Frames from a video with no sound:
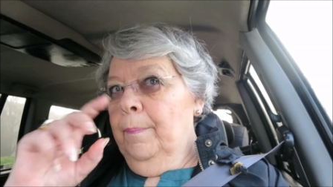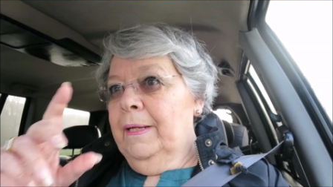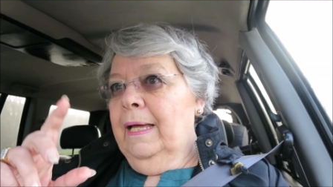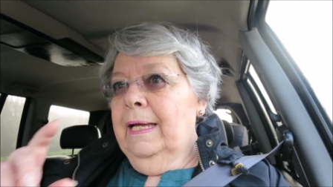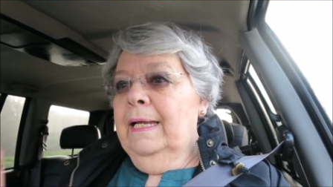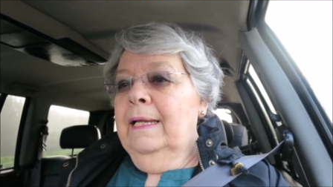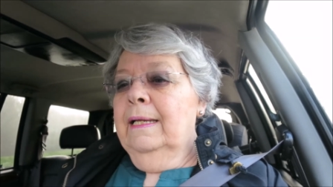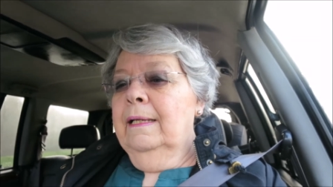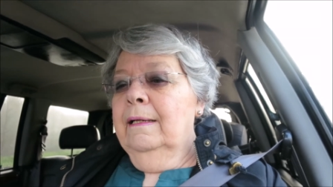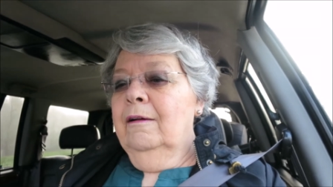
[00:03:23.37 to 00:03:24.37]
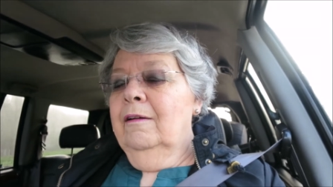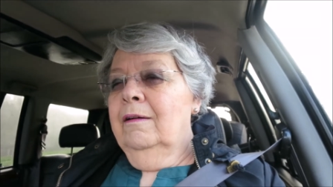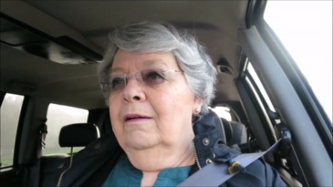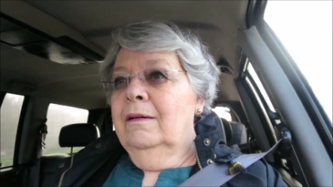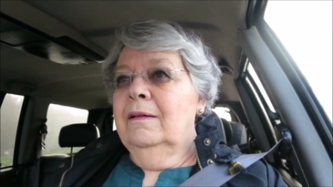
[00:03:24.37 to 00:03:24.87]
But I
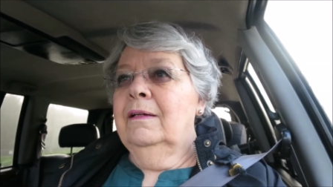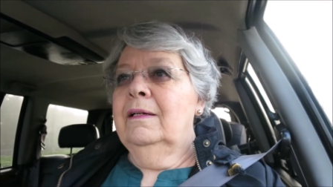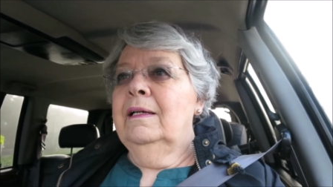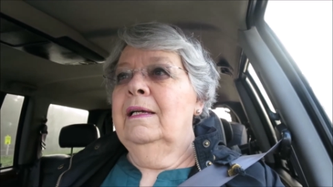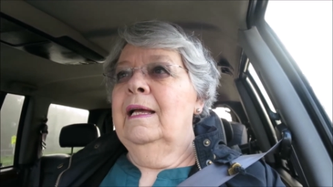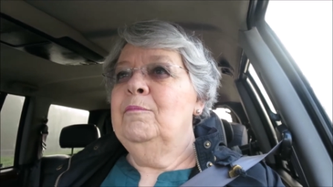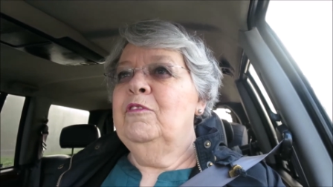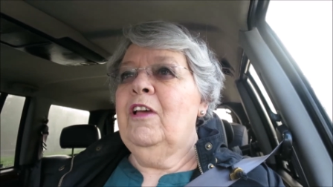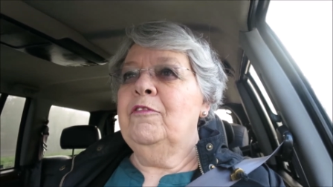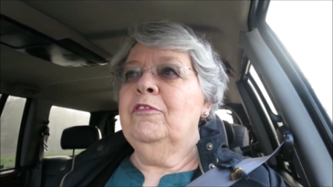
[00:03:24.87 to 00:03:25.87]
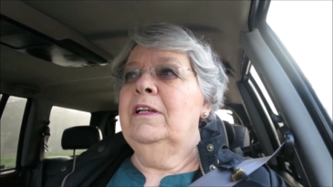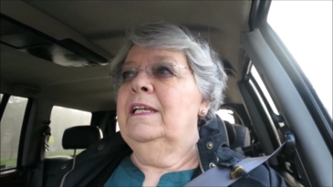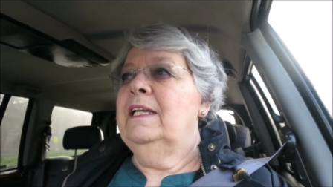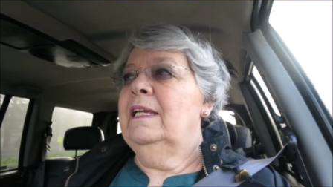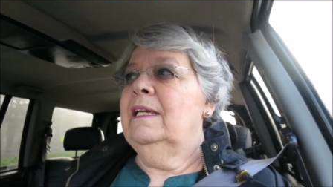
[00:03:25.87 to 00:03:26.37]
am
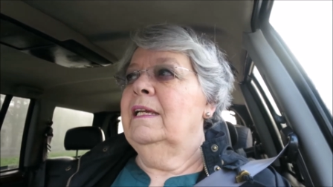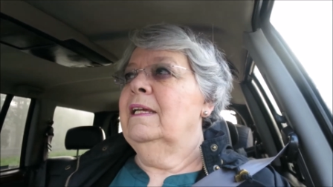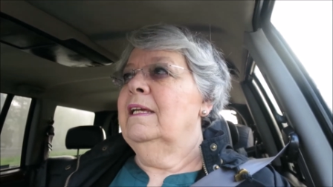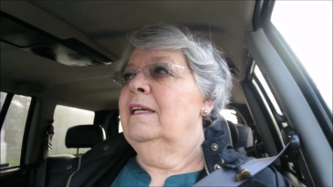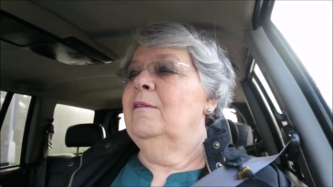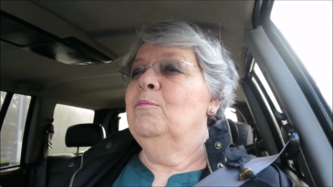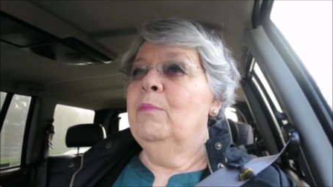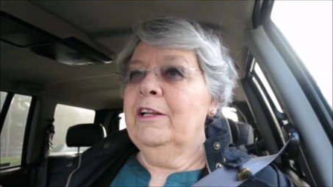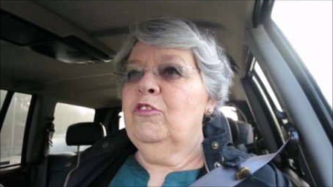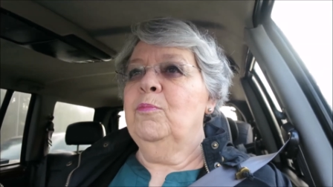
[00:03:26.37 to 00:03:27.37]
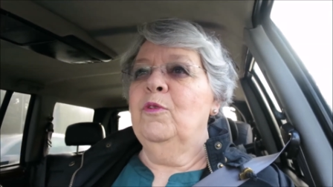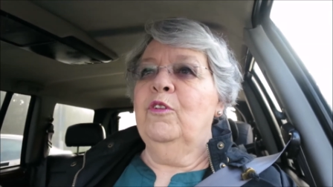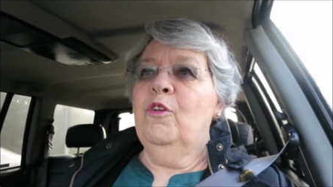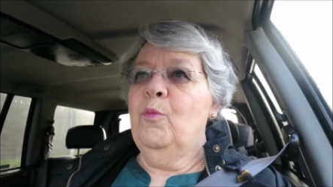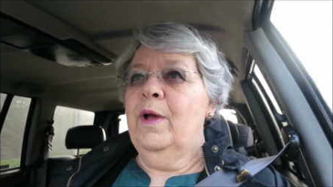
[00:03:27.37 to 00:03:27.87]
definitely much
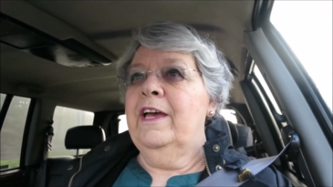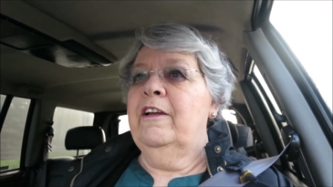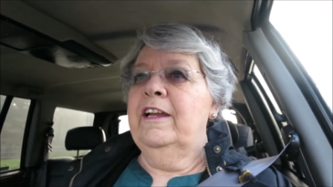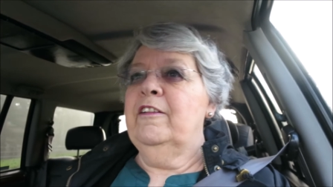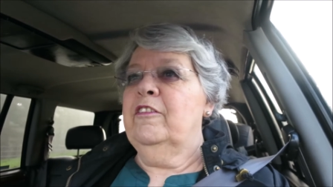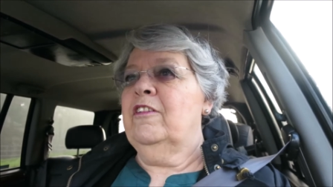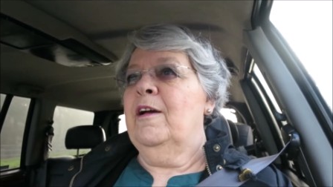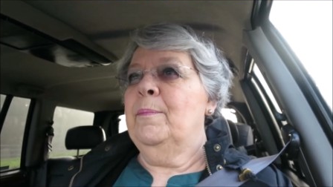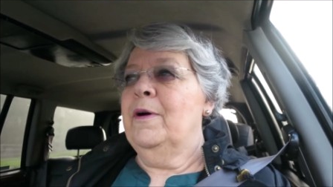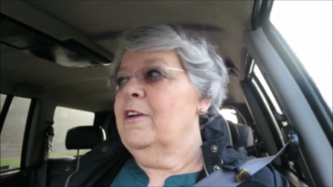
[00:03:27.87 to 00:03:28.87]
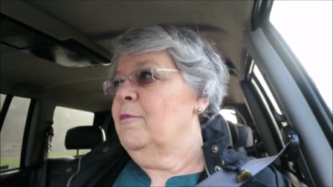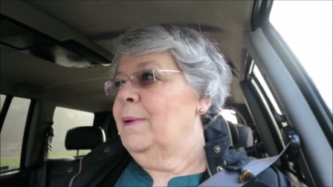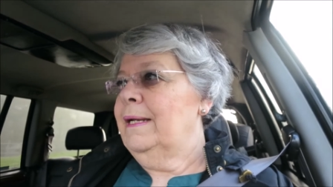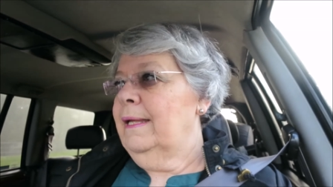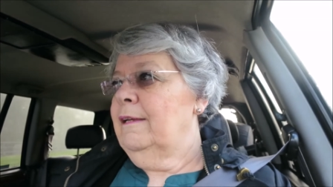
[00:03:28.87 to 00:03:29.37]
more aware. It is now part of
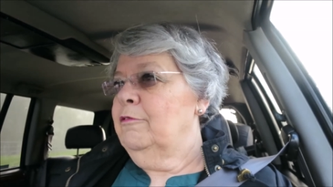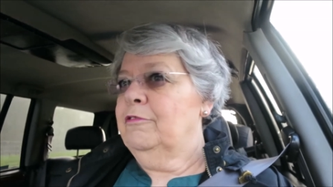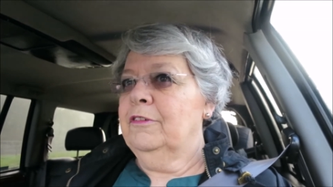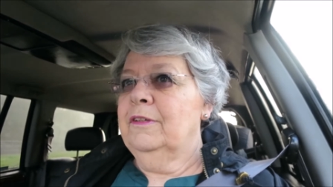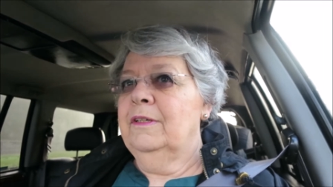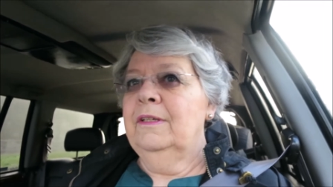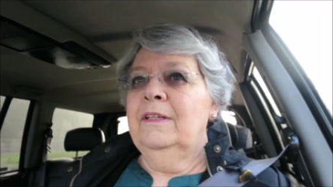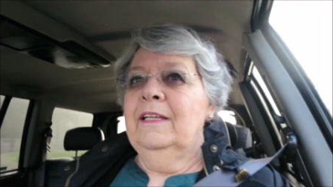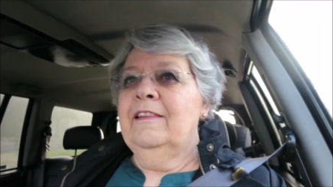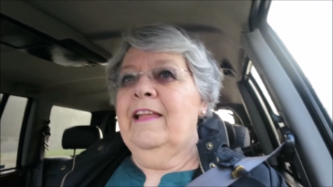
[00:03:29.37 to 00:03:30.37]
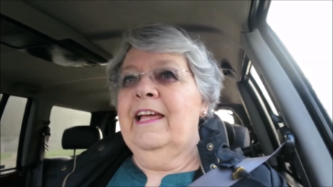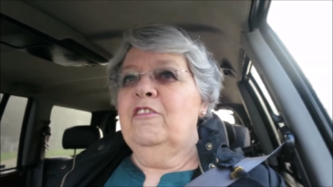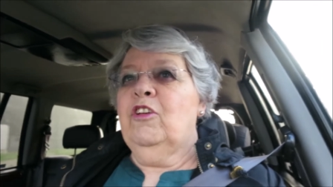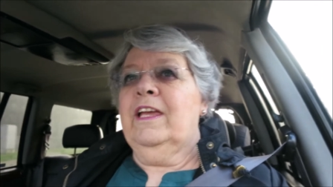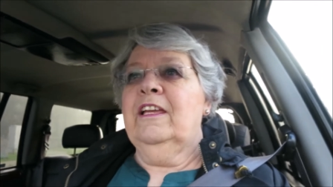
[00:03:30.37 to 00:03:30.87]
my life that I
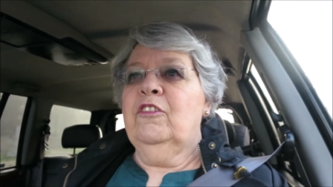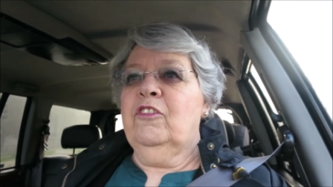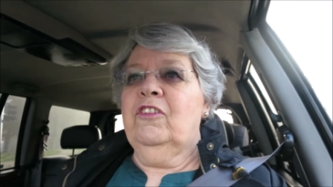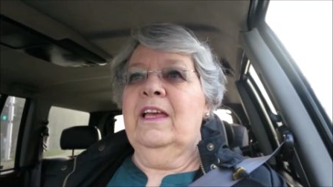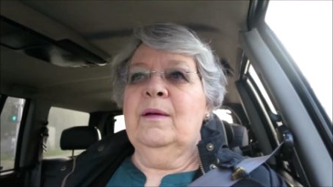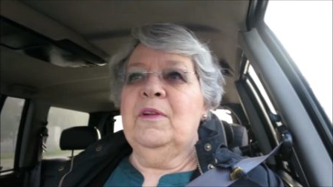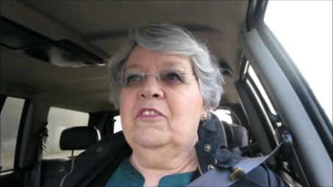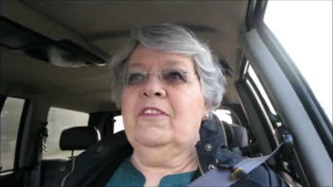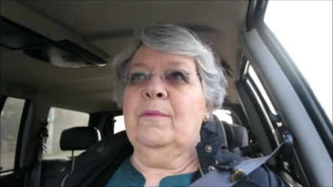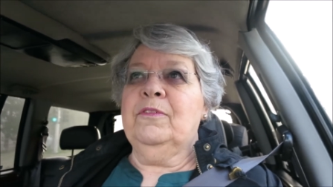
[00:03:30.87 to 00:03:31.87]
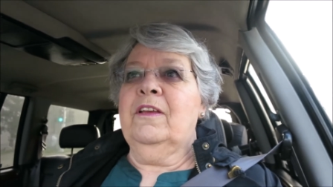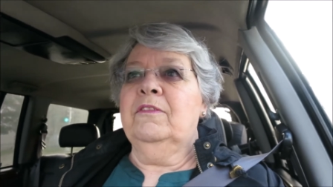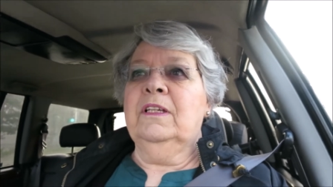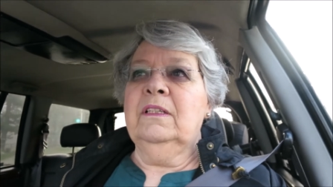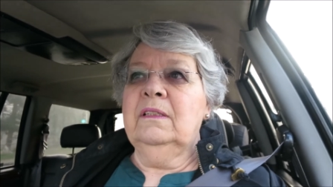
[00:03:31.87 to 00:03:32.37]
check in to see how many steps
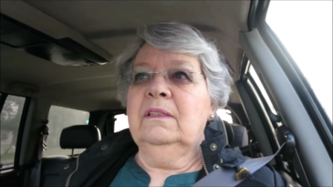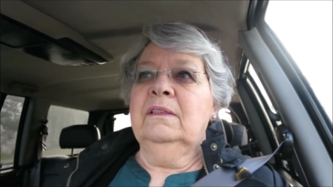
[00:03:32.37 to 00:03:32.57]
I've done.